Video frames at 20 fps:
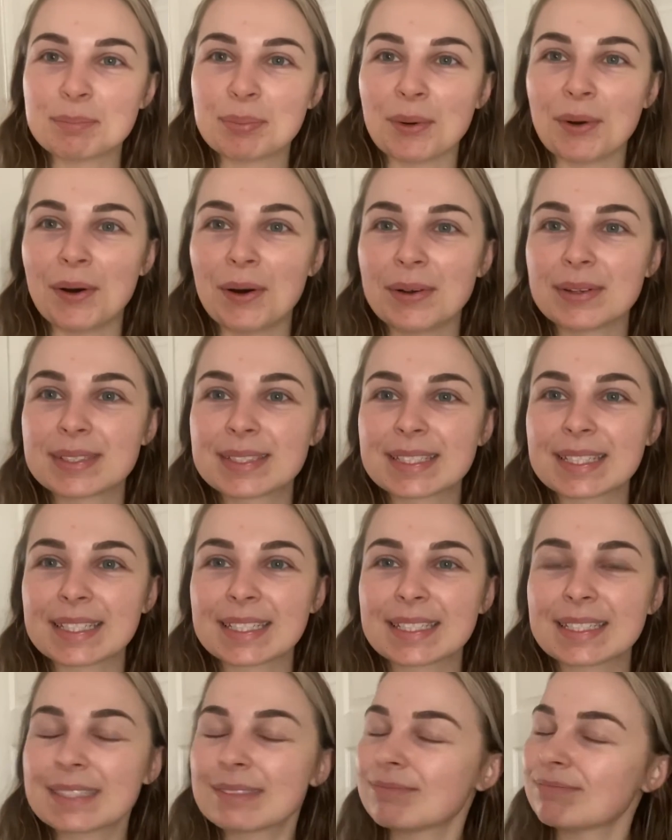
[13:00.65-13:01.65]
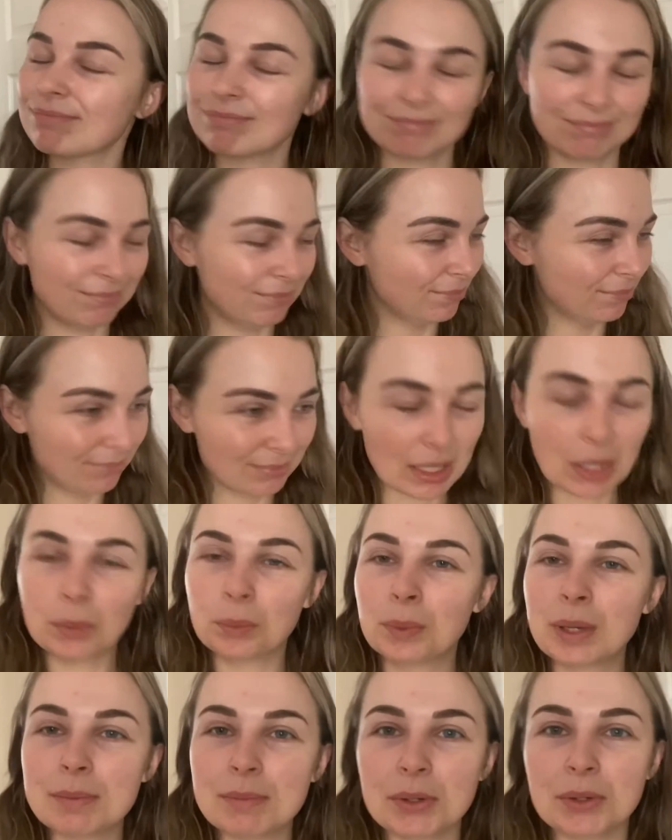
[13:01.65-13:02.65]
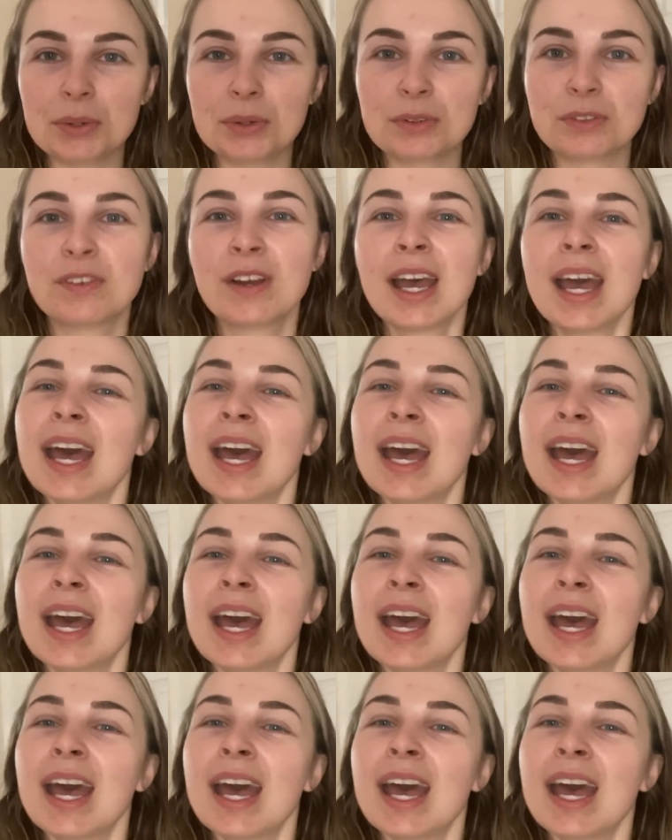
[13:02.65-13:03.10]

But we move.